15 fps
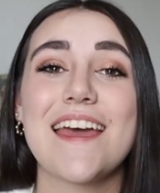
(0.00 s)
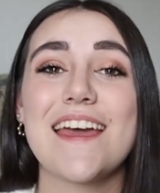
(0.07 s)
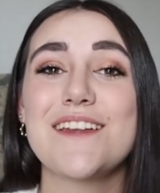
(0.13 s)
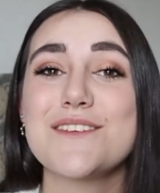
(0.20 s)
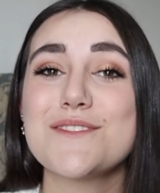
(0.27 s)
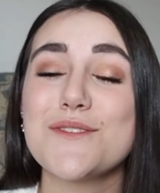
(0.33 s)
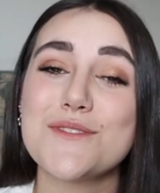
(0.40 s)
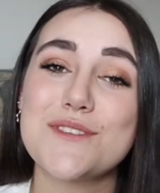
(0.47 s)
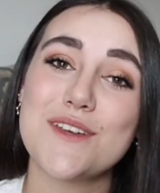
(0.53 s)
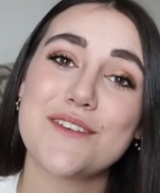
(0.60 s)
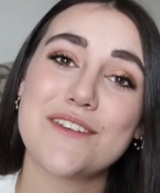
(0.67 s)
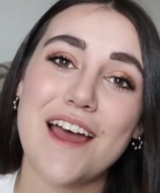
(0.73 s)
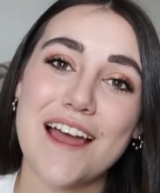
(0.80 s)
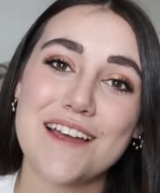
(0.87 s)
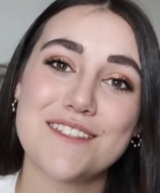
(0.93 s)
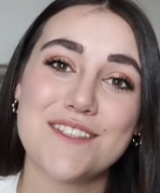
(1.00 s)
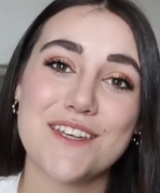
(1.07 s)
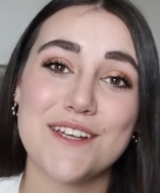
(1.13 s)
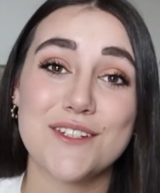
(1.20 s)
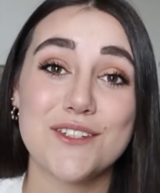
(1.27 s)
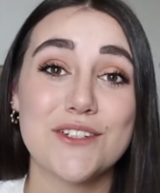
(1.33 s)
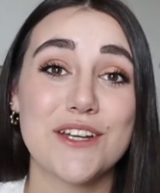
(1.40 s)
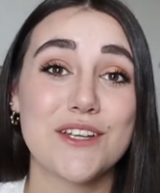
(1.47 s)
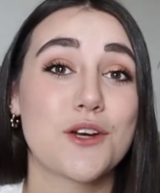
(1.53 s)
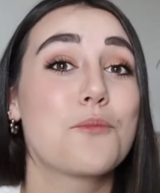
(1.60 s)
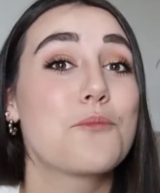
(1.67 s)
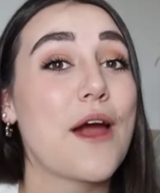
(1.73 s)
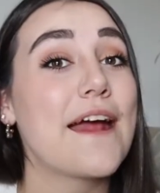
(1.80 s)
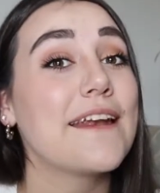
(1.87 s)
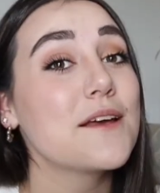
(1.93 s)
It is also nice to include in your
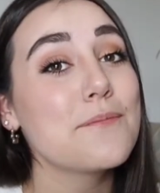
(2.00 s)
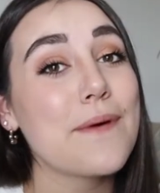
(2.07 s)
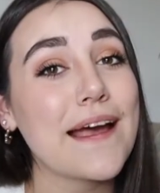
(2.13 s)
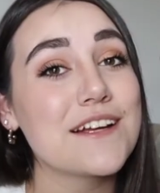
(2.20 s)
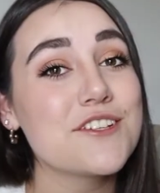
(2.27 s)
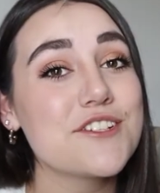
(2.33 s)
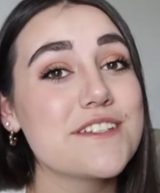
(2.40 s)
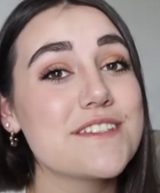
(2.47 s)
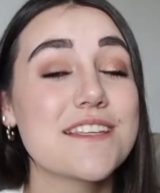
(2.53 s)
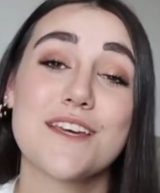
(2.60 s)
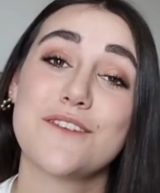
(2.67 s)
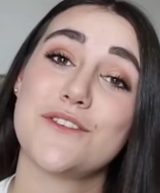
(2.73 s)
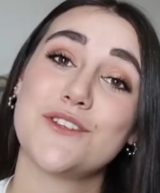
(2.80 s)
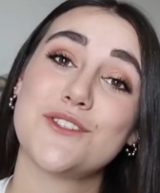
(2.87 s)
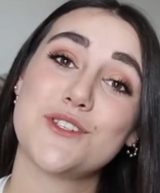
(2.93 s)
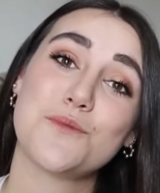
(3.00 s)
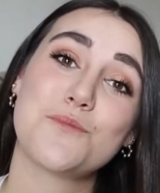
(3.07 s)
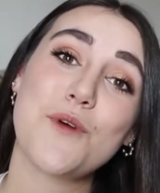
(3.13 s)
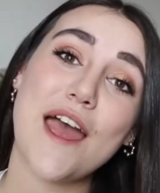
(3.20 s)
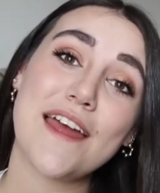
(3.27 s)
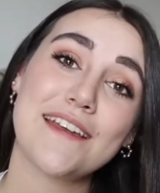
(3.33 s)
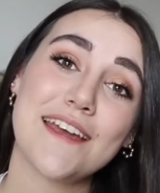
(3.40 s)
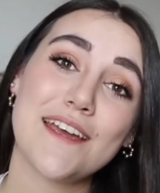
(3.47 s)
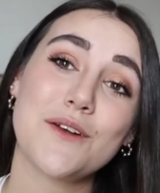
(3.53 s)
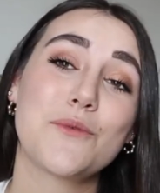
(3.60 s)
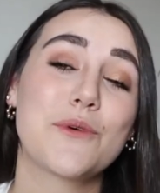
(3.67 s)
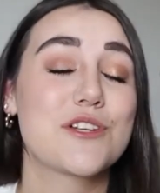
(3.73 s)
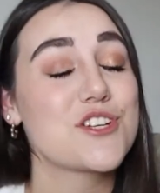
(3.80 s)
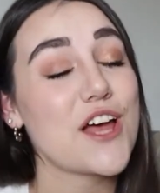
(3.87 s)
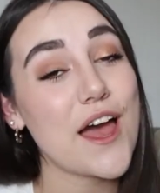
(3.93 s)
branding packages if you do branding,
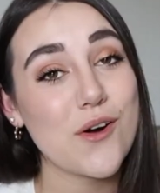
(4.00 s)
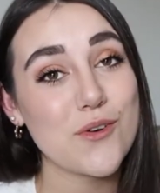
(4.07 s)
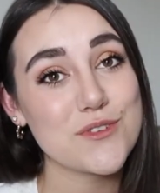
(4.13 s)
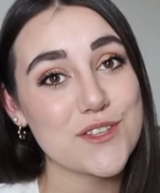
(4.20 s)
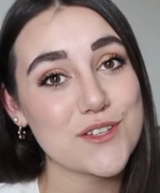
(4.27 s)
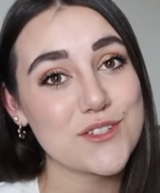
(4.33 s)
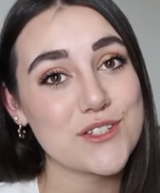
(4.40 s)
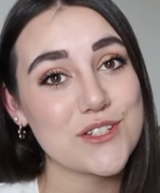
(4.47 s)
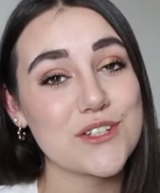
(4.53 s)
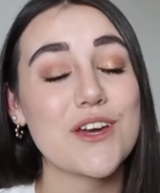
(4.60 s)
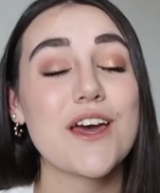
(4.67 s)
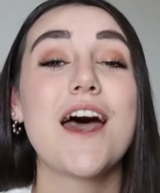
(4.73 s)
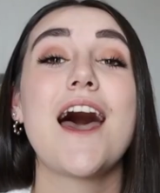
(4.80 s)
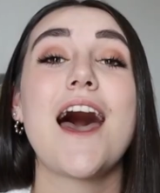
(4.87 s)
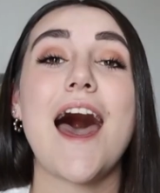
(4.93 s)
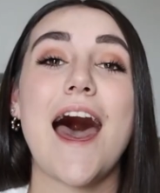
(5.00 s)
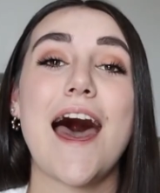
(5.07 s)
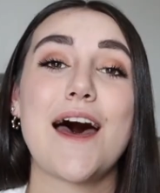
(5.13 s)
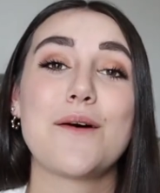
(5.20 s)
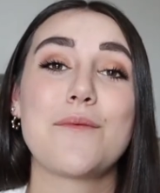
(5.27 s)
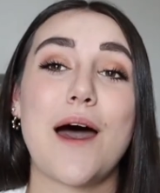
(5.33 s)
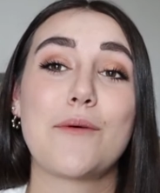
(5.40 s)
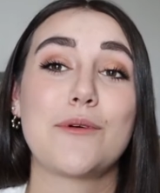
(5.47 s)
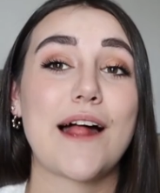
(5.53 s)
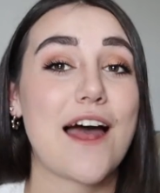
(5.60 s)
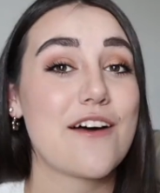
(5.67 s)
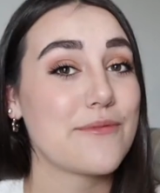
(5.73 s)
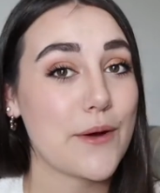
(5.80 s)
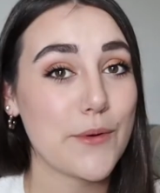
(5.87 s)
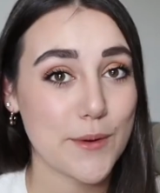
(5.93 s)
which I also do. I will
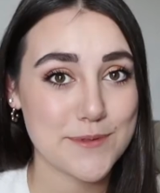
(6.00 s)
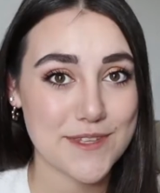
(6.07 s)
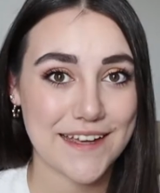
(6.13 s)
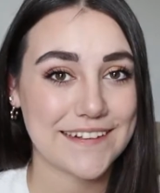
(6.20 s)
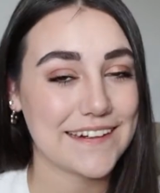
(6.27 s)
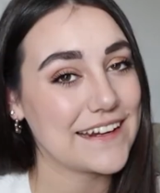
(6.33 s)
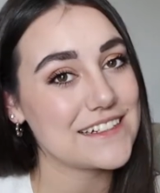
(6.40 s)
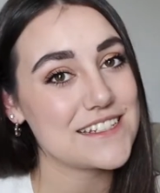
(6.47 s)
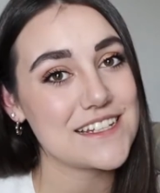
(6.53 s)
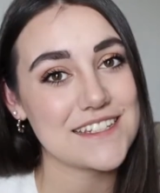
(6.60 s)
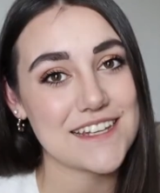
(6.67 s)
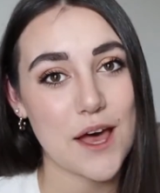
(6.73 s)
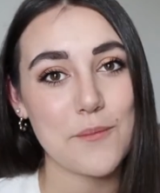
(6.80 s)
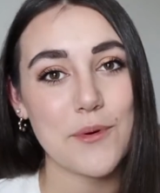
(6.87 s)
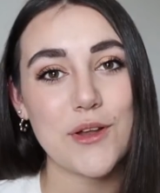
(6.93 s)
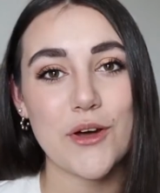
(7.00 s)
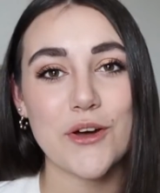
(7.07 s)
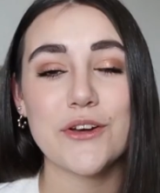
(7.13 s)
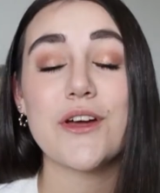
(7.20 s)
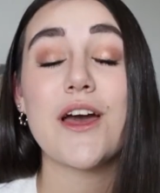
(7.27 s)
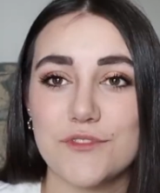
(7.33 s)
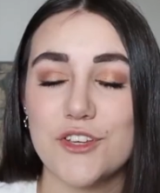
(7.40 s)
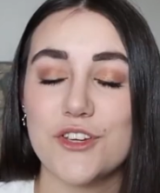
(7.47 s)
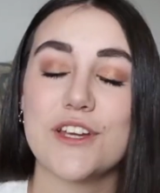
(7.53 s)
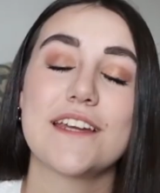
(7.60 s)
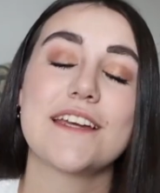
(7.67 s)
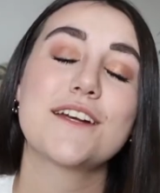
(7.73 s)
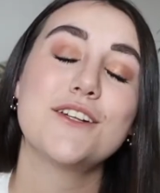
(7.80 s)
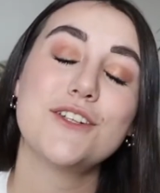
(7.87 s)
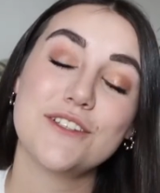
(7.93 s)
have my website linked down below. You can
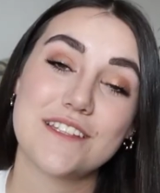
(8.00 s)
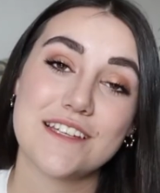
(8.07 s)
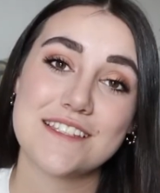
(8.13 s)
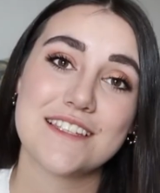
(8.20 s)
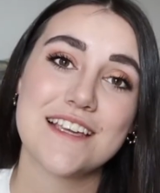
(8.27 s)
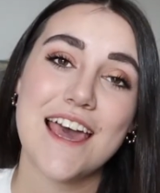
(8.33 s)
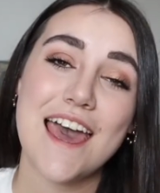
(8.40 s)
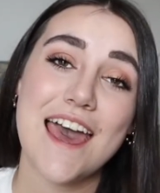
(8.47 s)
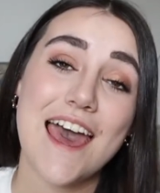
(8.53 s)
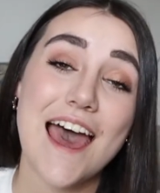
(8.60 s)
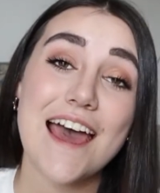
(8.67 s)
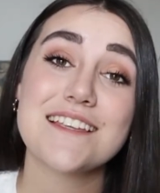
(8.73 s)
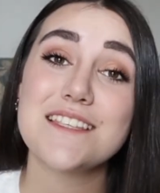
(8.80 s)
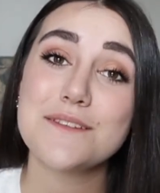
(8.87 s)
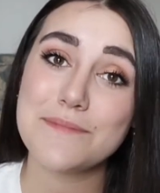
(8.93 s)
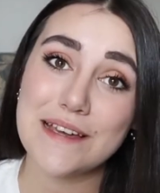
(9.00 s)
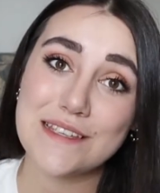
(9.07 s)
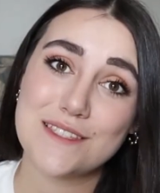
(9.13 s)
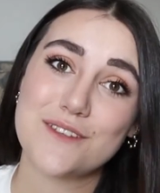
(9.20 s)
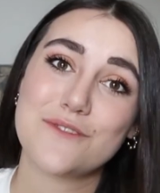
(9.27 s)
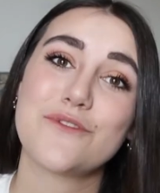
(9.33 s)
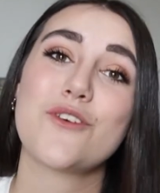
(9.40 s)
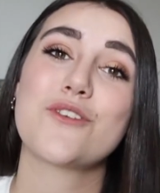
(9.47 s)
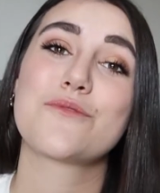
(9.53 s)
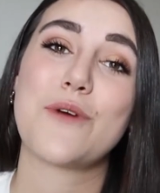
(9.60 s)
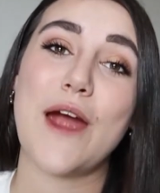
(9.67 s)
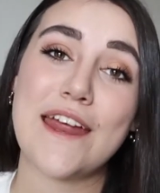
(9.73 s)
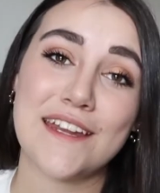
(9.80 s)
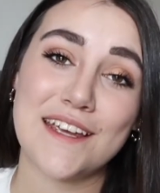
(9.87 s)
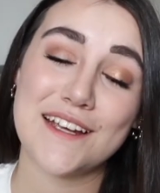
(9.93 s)
include this as a must for
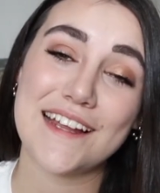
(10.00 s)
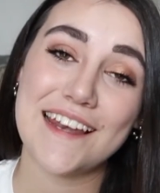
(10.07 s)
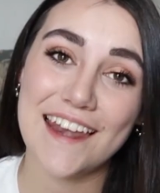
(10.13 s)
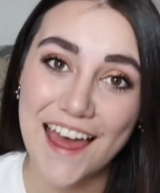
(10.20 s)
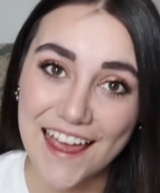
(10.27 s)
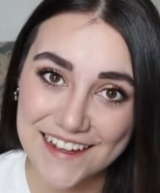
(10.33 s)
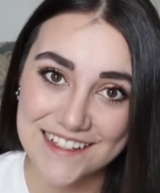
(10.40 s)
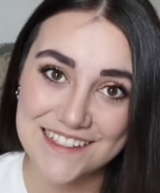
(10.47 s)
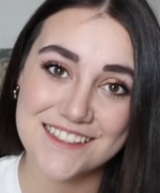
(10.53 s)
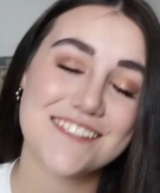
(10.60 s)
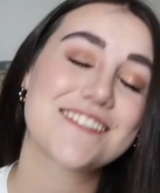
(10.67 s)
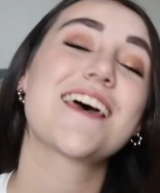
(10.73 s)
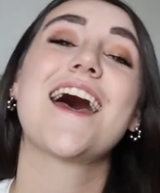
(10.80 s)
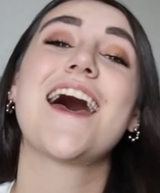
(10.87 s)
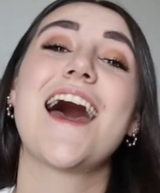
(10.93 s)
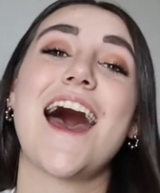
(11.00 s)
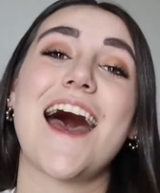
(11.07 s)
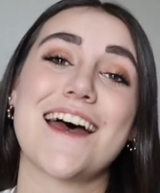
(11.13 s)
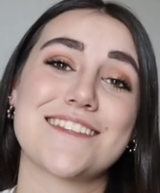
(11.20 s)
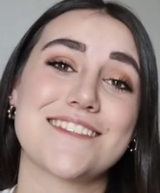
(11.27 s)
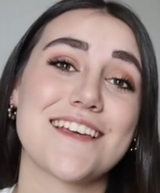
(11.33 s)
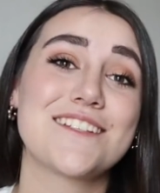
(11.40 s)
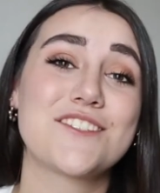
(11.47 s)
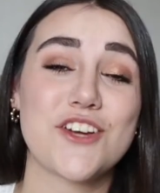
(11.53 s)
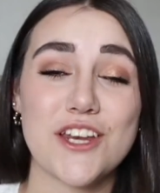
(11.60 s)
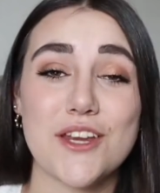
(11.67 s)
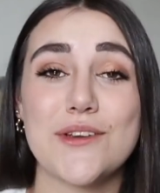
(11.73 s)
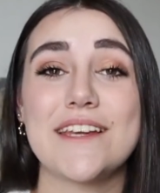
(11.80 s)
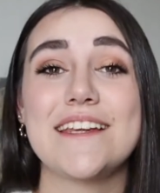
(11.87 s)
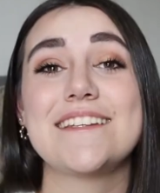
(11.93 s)
branding clients, as it
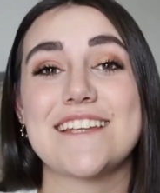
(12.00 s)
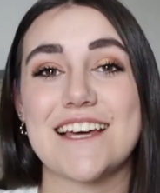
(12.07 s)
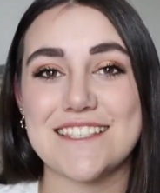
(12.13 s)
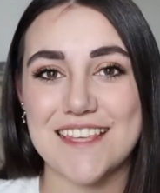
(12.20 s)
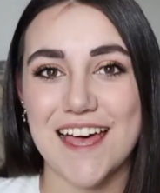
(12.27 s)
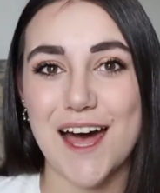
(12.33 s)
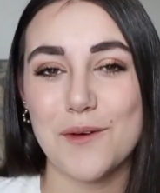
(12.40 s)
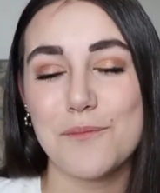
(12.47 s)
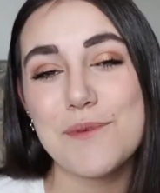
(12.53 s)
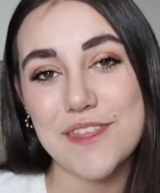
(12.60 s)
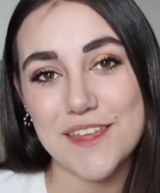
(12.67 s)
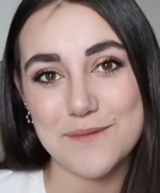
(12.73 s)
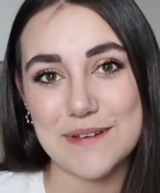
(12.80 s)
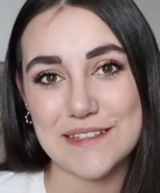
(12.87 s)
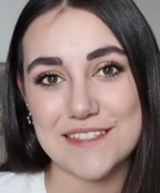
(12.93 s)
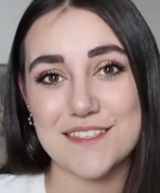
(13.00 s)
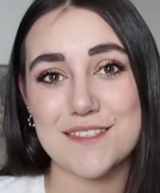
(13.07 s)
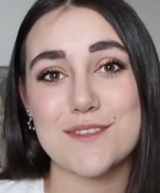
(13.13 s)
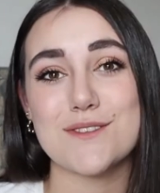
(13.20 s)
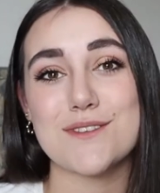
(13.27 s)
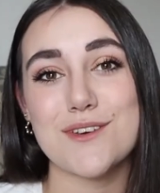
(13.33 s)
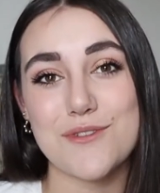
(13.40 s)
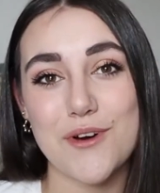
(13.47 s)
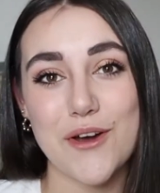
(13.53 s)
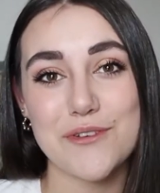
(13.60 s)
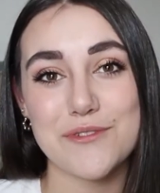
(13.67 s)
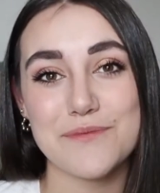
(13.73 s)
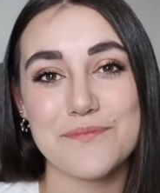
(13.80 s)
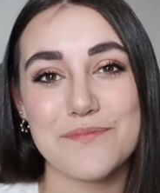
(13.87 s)
genuinely does help their businesses grow.